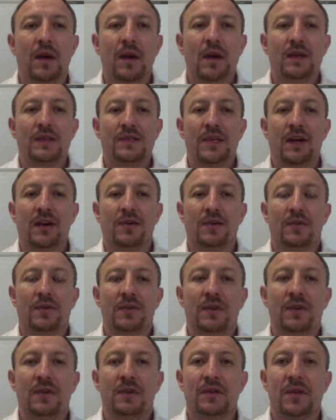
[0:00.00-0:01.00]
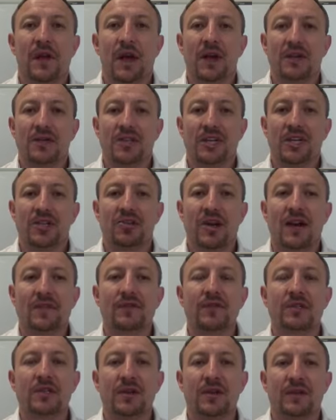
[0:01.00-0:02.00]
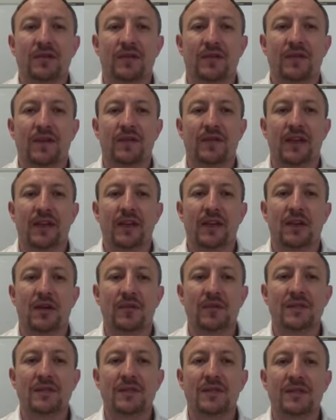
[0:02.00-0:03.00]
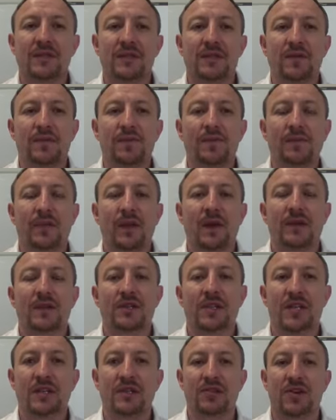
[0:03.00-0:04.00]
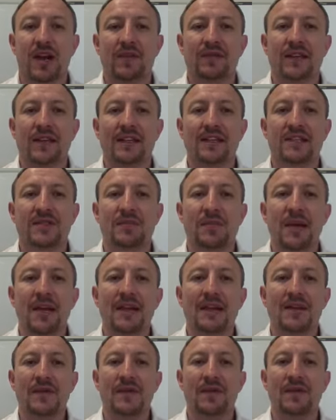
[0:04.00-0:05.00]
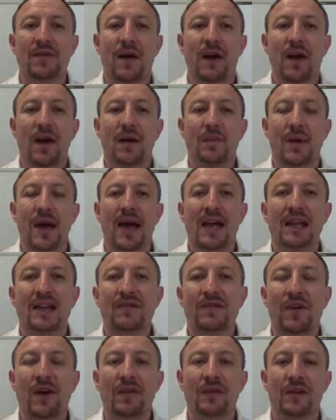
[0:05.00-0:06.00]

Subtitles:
So she travelled 250 kilometres. She's travelling at a speed of 85